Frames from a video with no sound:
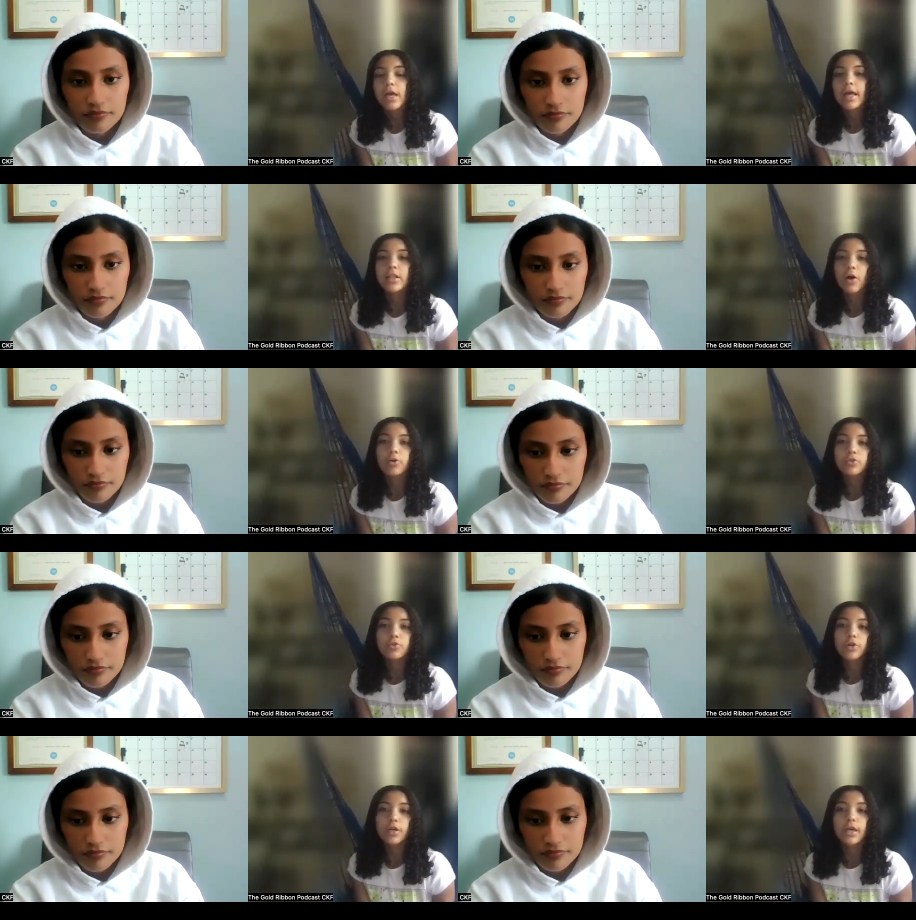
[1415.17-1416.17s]
Speaker 1: And they
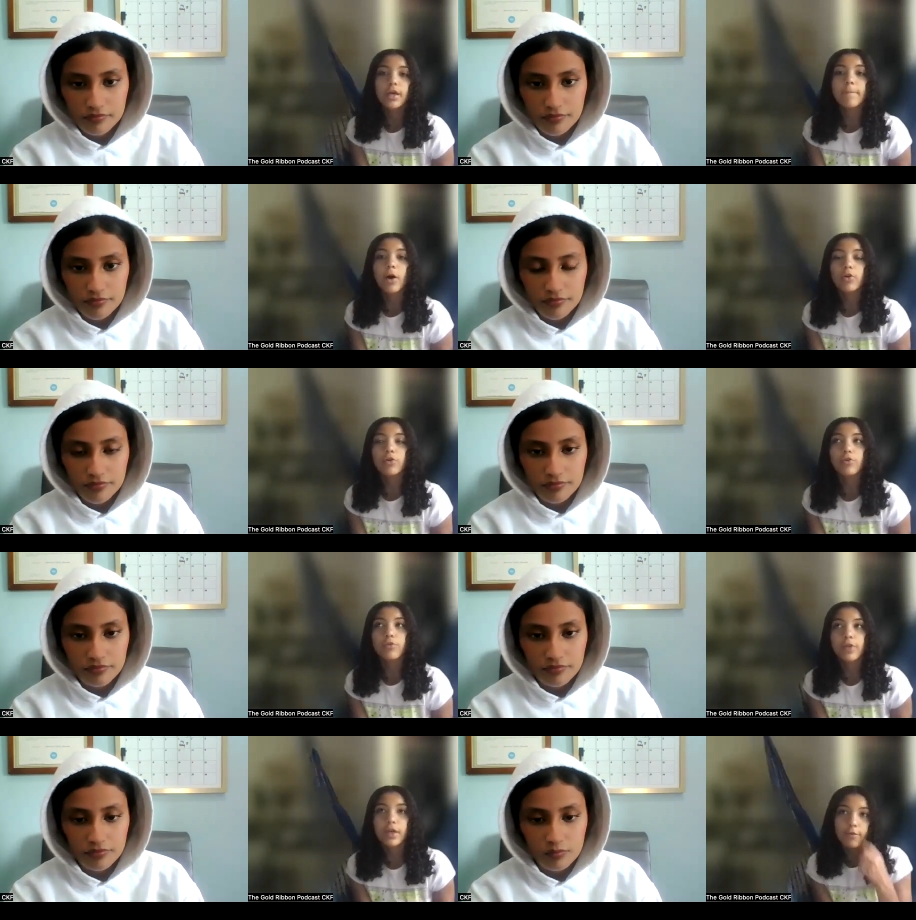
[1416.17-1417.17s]
also create like a model
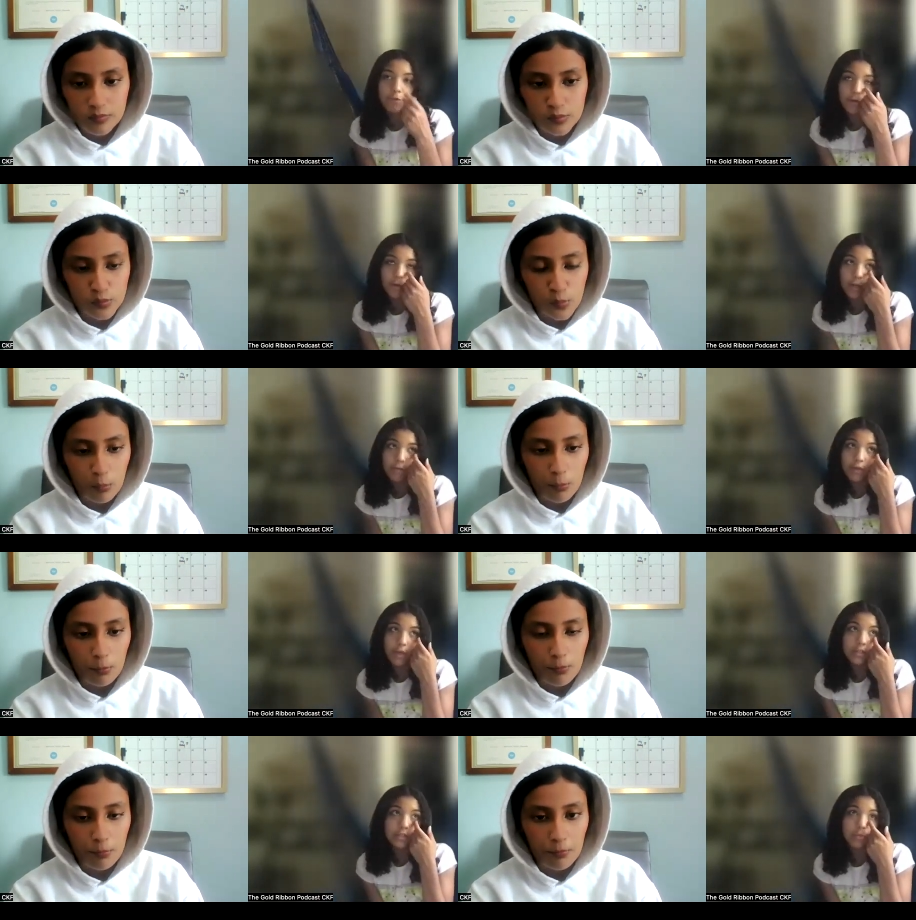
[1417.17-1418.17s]
for like, for if
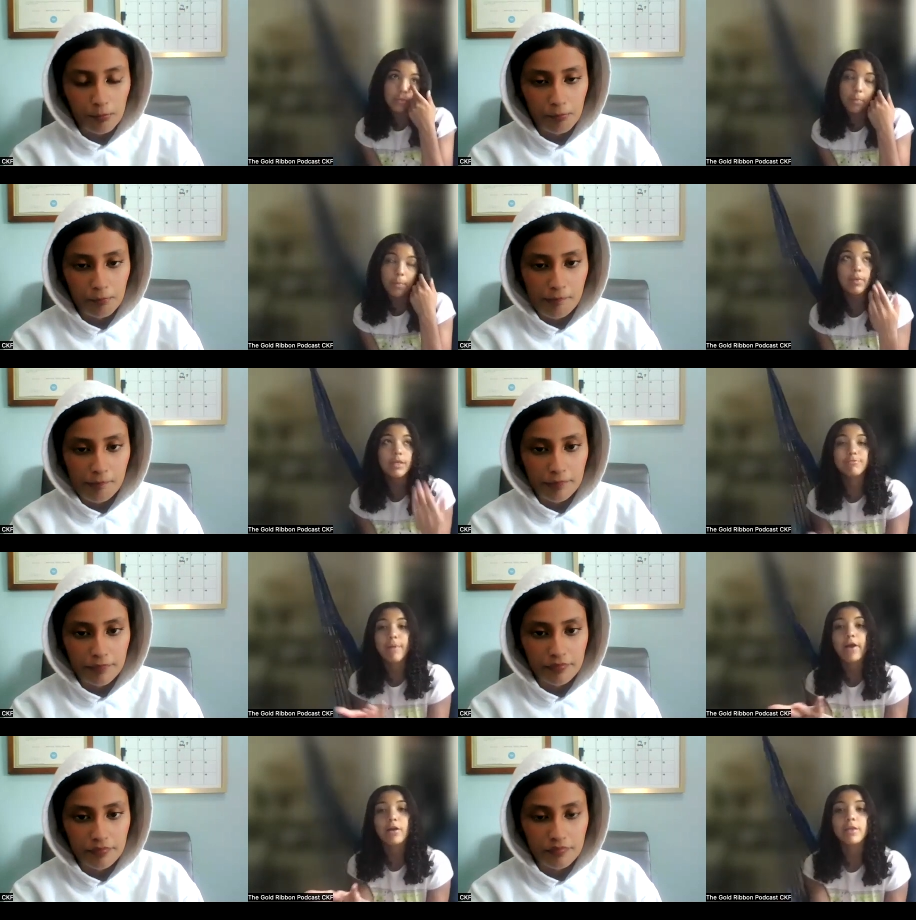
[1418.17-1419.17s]
kids maybe
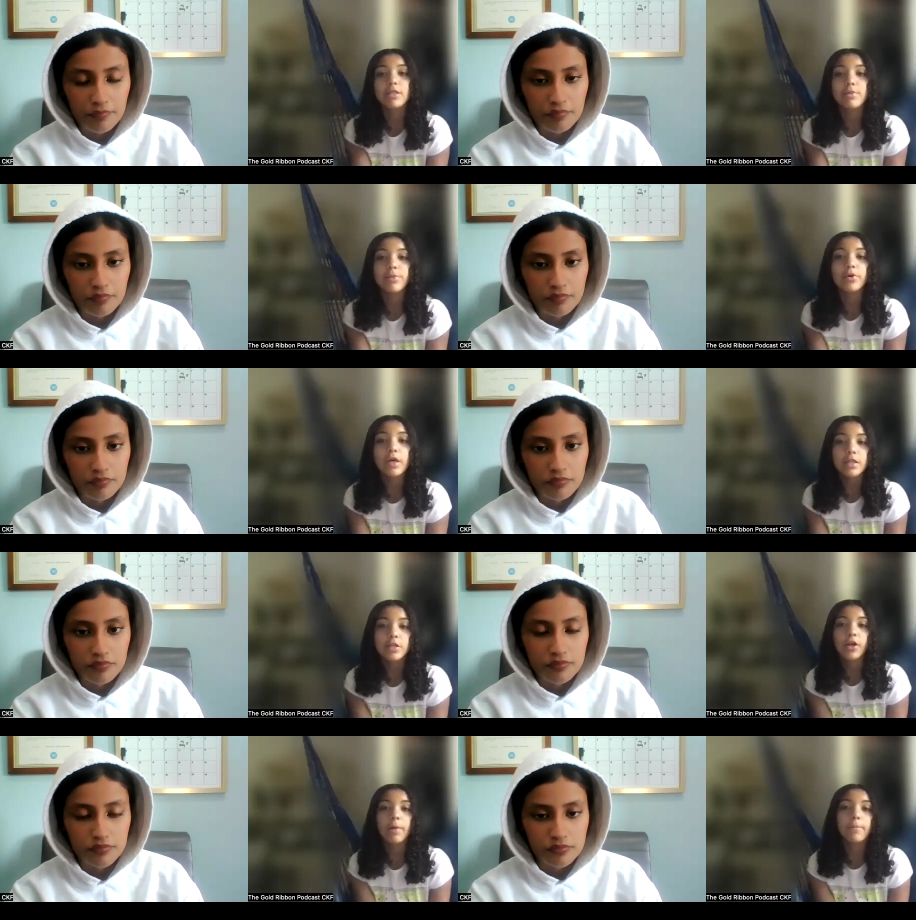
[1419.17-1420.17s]
aspire to be these people,
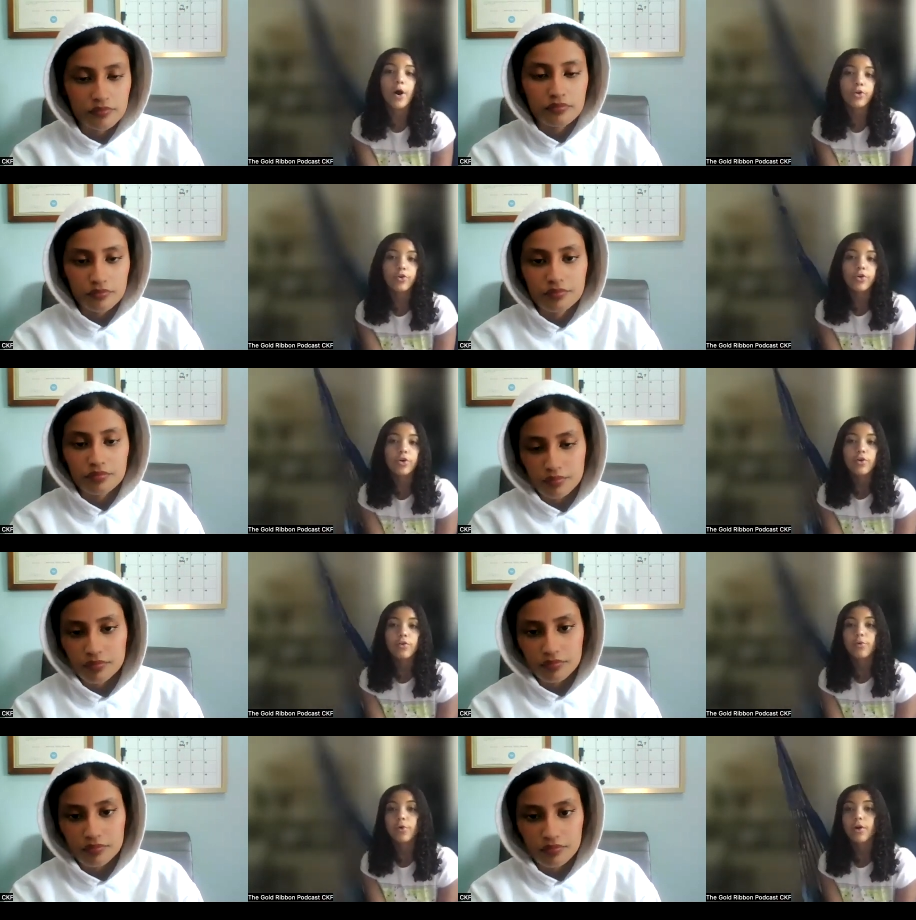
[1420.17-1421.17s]
they create a model
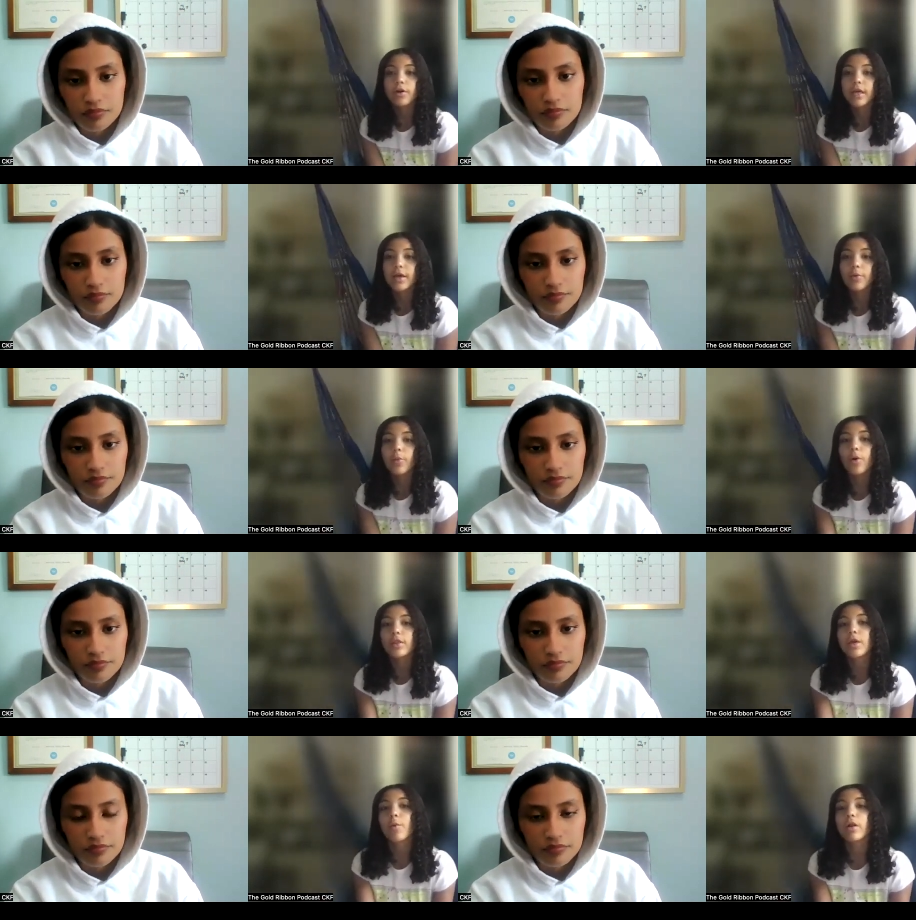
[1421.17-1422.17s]
for like
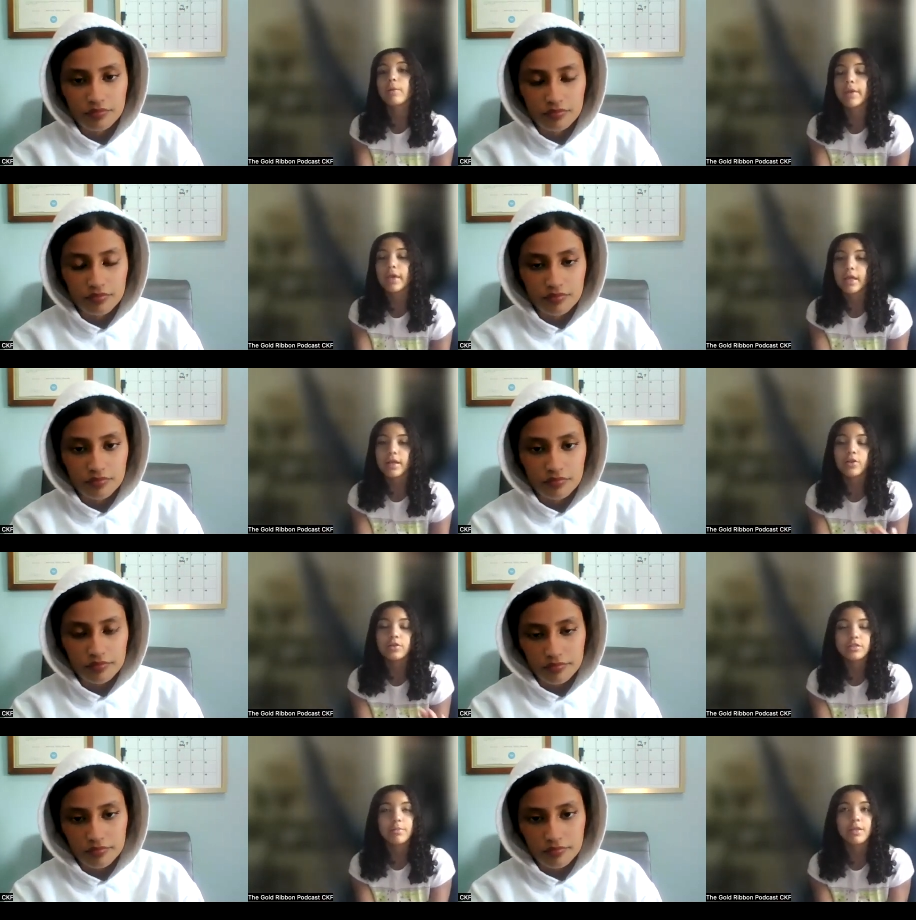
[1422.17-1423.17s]
what they want to be and
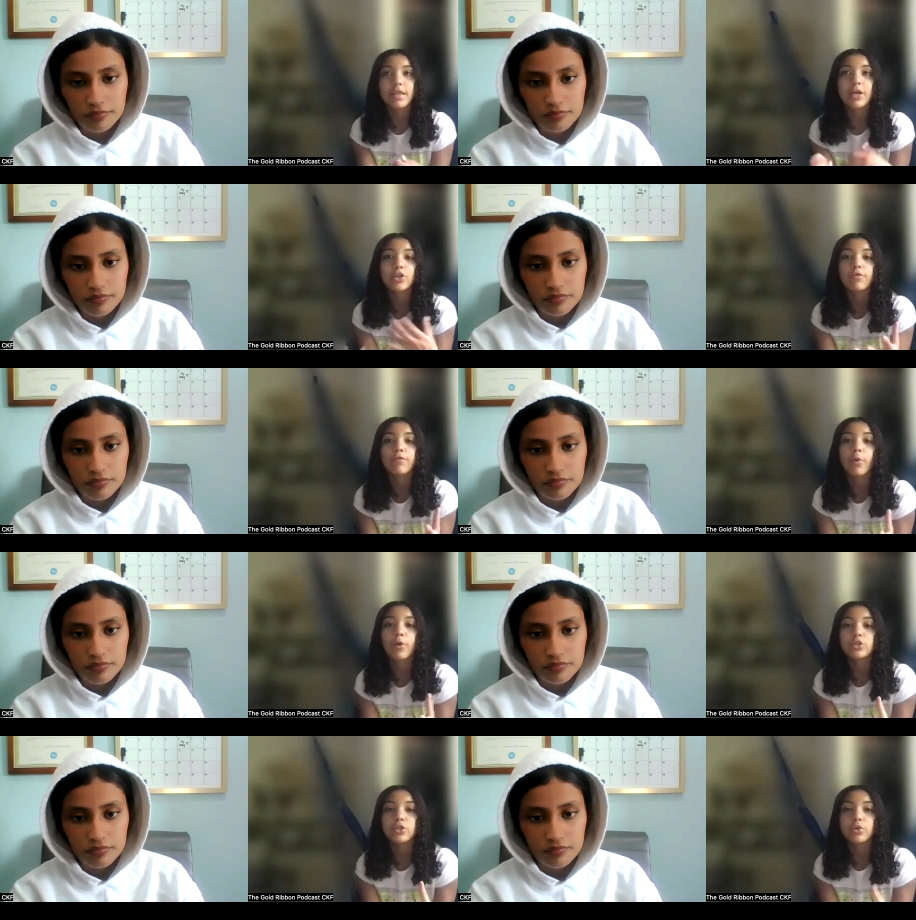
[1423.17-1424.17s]
something they can look
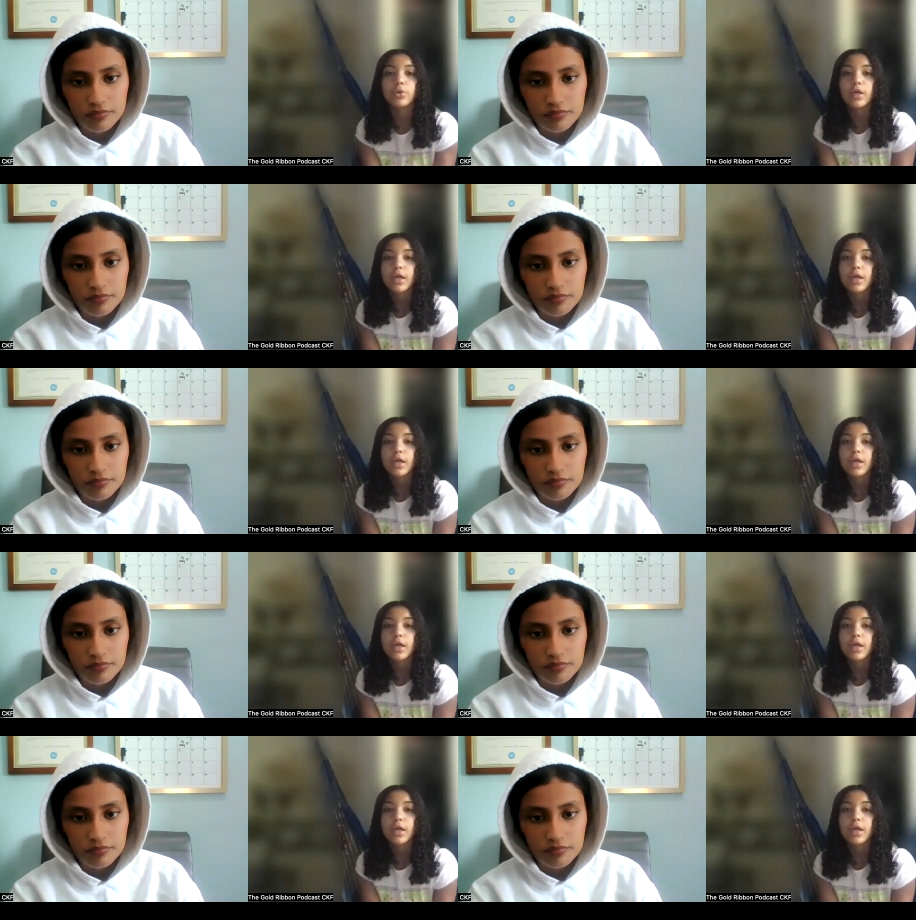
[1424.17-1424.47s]
forward to,